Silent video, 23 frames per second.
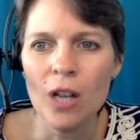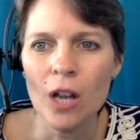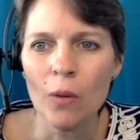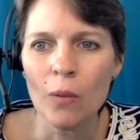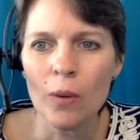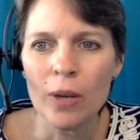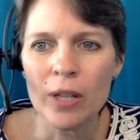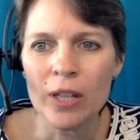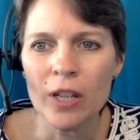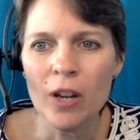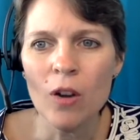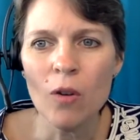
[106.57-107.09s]

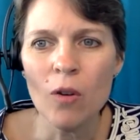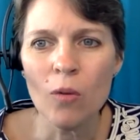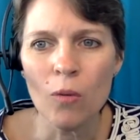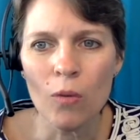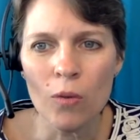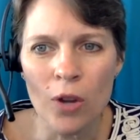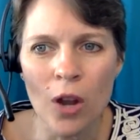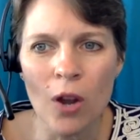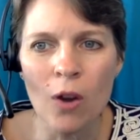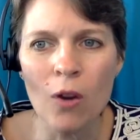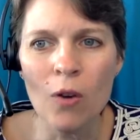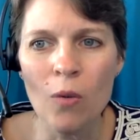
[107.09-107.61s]
we don't
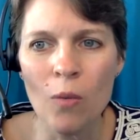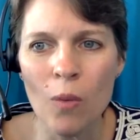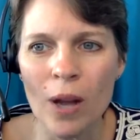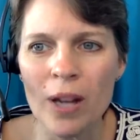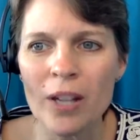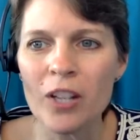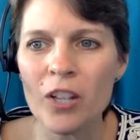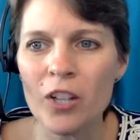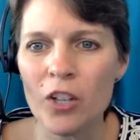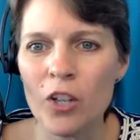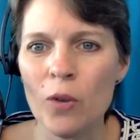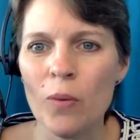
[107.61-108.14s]
know what
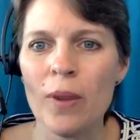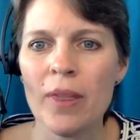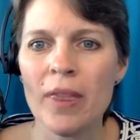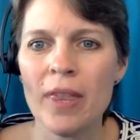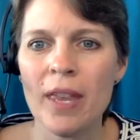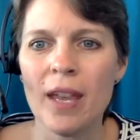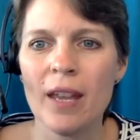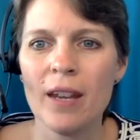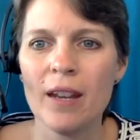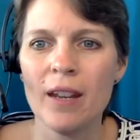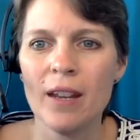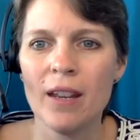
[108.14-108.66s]
to do with
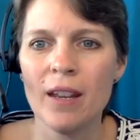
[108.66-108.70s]
it.